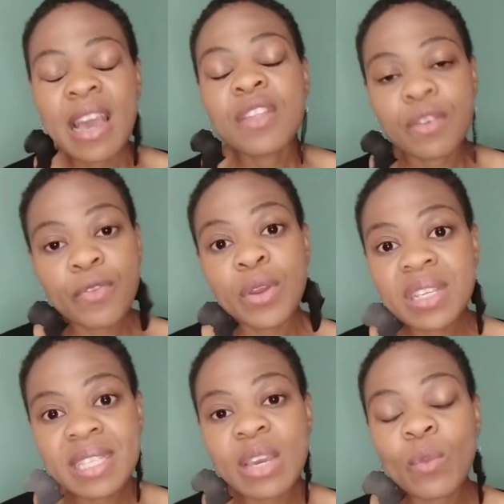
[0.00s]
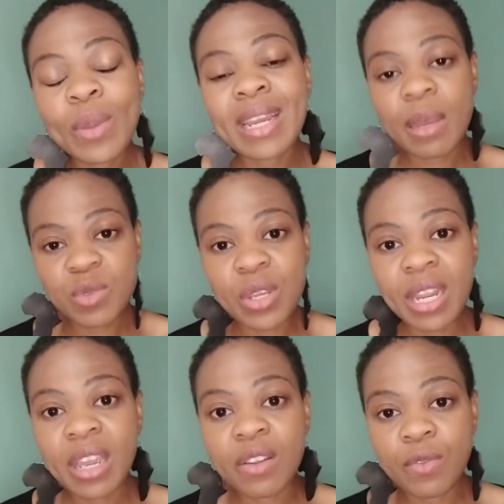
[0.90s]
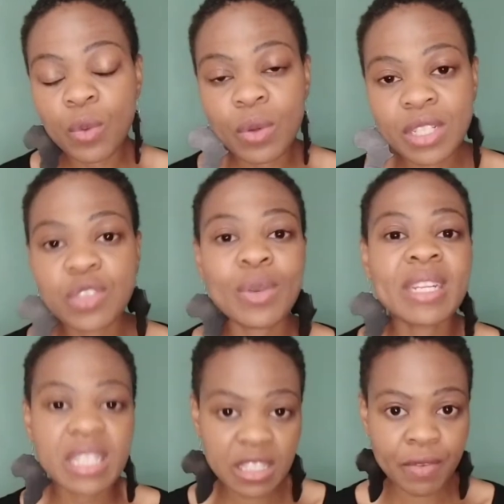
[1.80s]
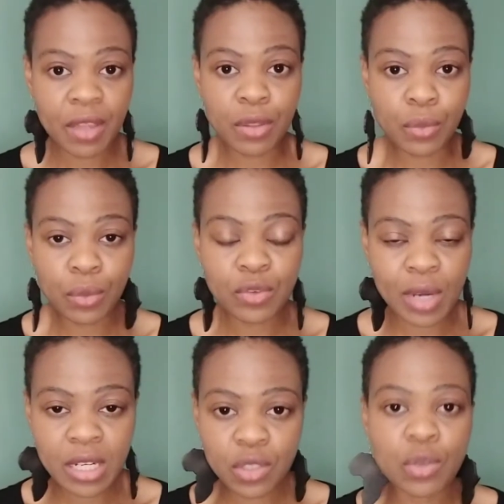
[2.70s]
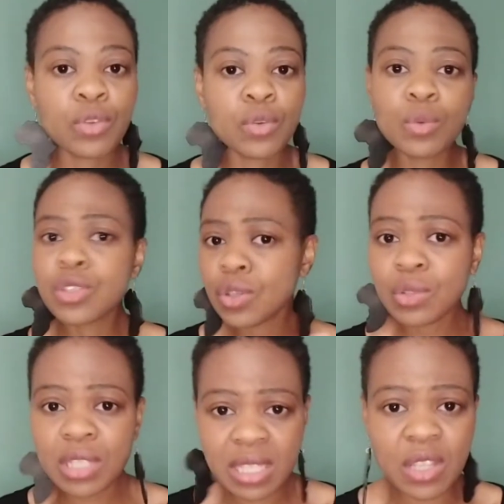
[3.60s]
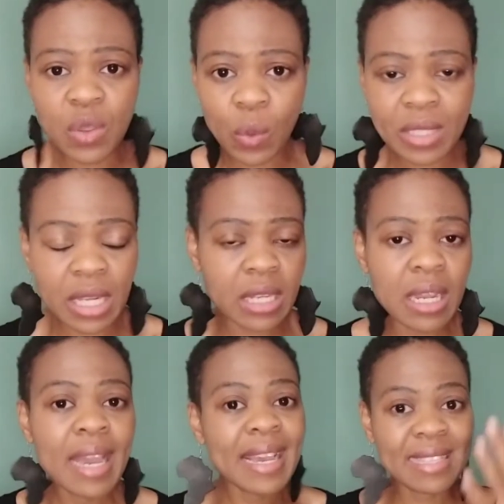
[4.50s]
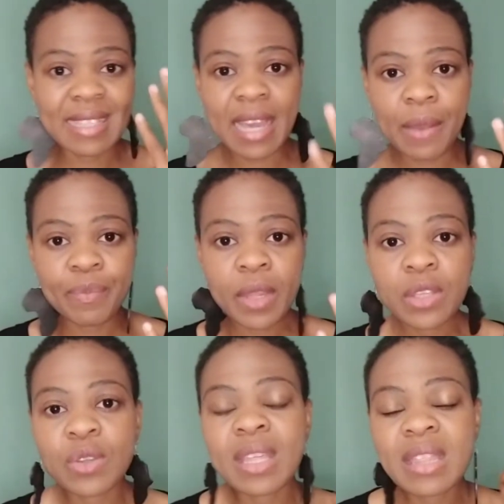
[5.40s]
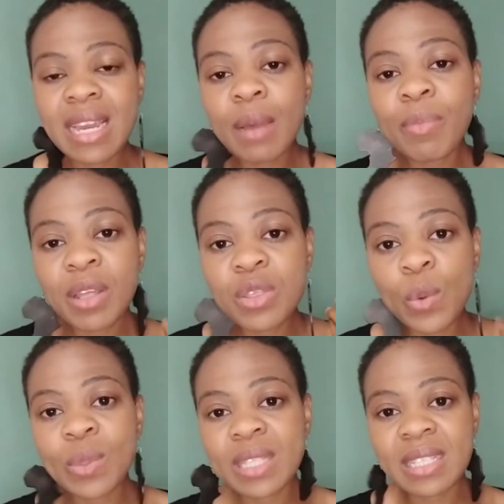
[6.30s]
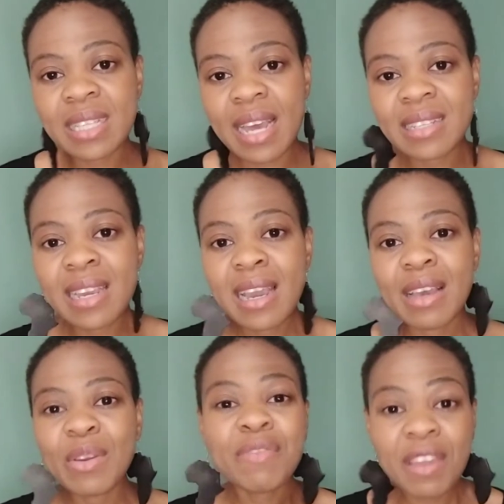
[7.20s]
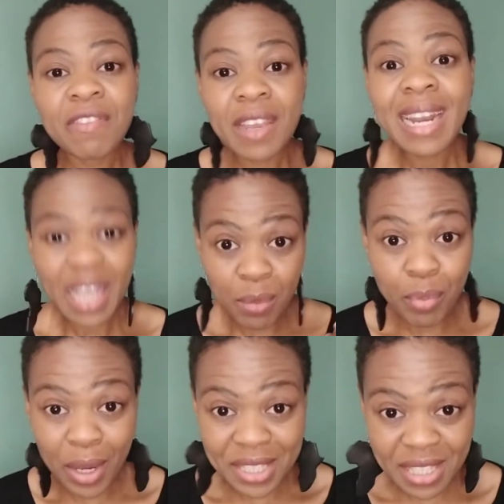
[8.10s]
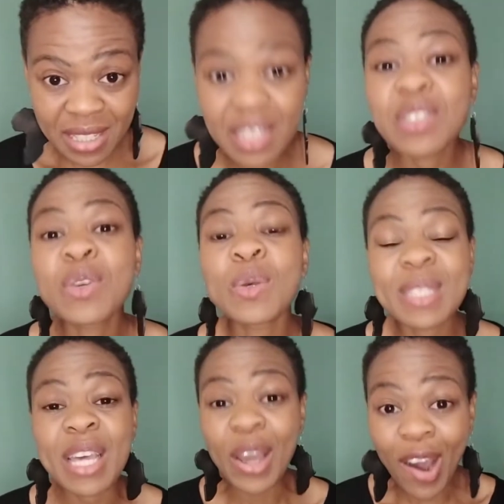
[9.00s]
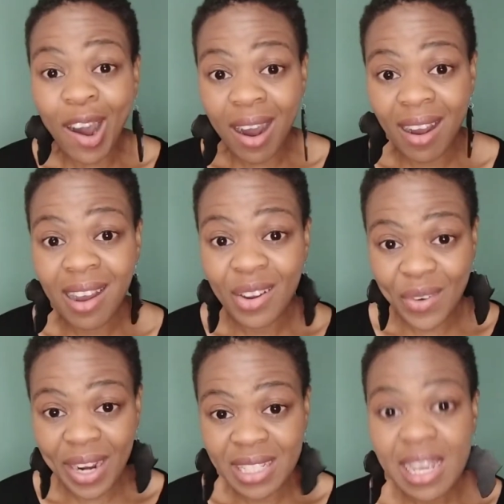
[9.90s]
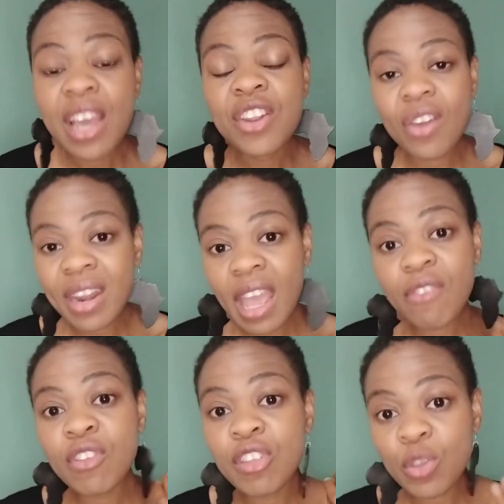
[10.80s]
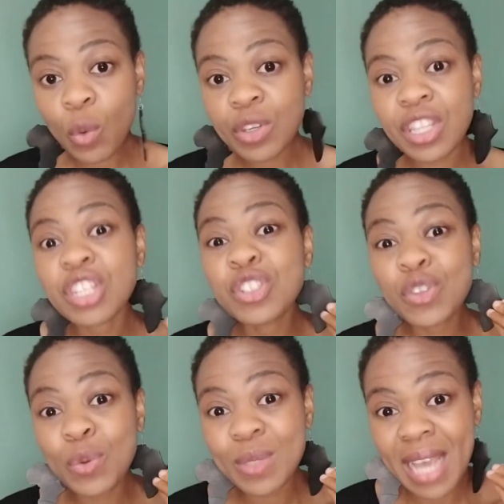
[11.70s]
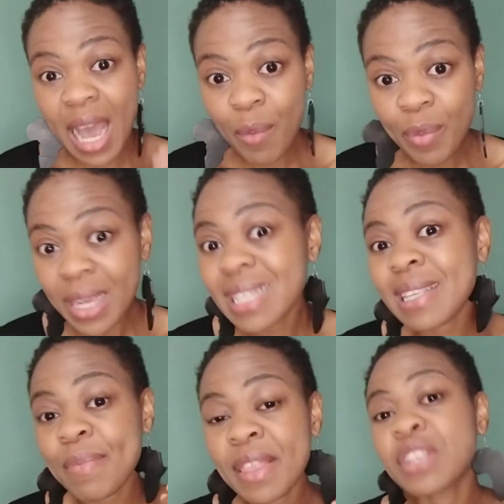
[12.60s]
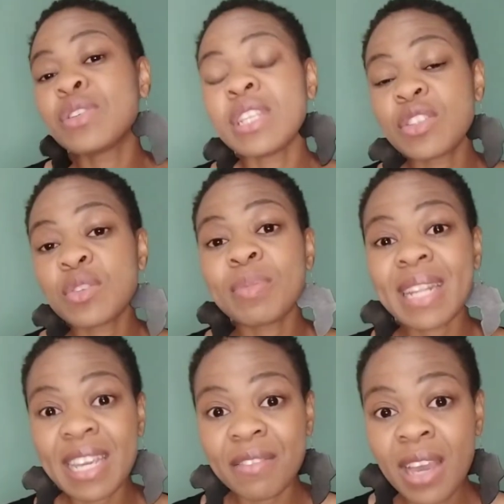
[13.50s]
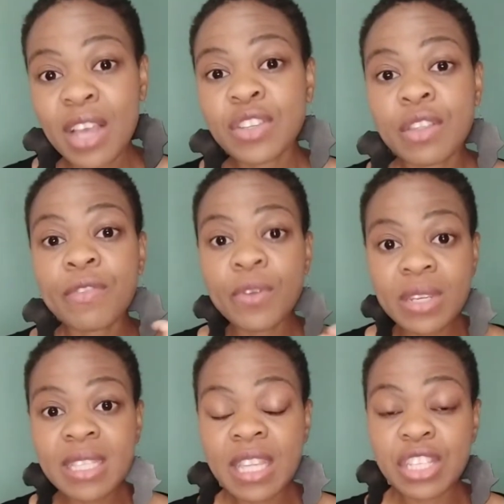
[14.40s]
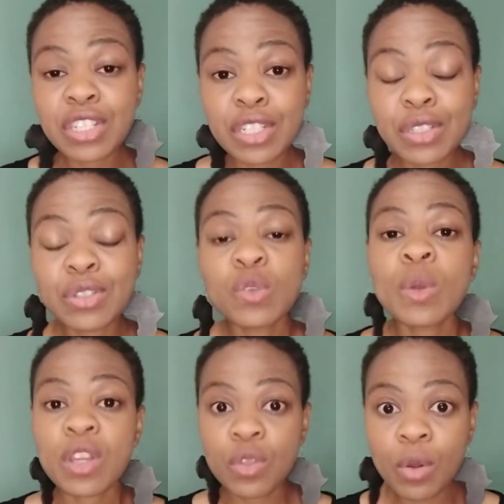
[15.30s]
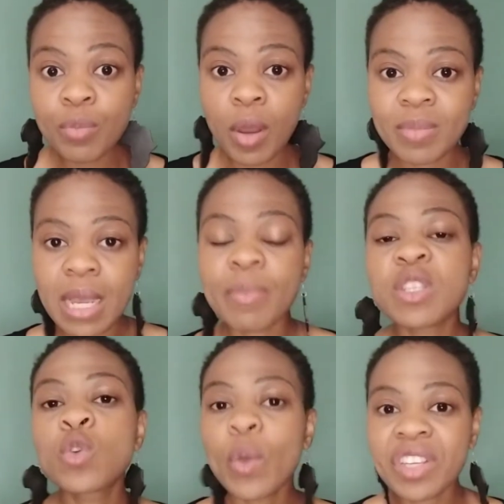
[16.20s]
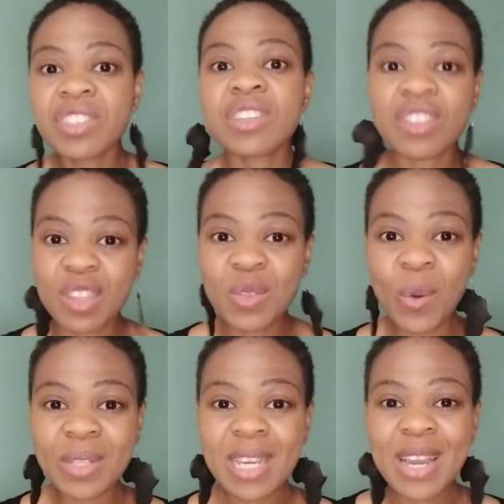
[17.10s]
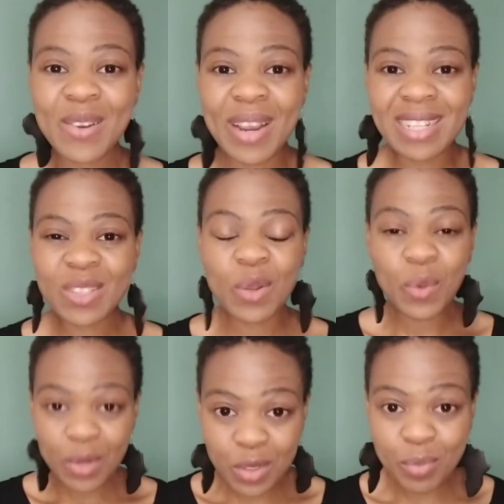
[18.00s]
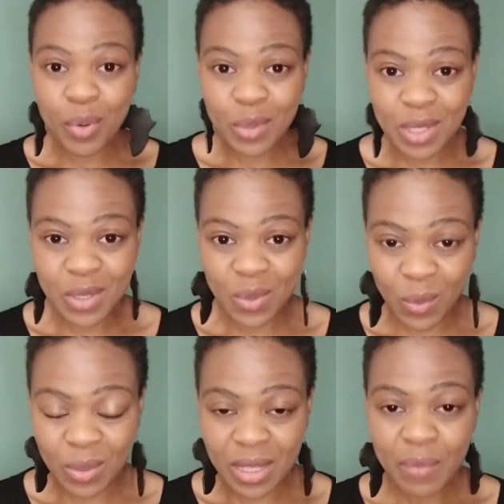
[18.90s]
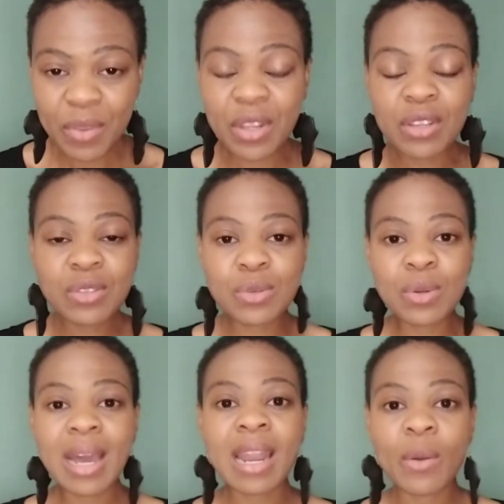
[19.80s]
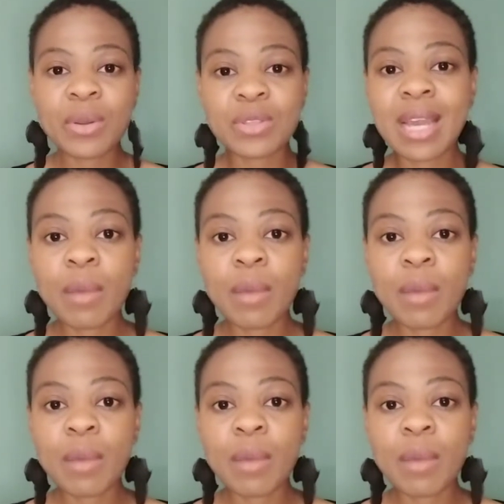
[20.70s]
the first thing when it comes to a negative thought is to identify the thought, right? So you would notice the thought and it's there. So the thing about thoughts is that if they feel like imposters, it's because they are, right? Not every thought that shows up is something that you need to believe. So the first thing that you need to do when a thought pops up is question the thought, right? So in order to process a thought, you need to allow it to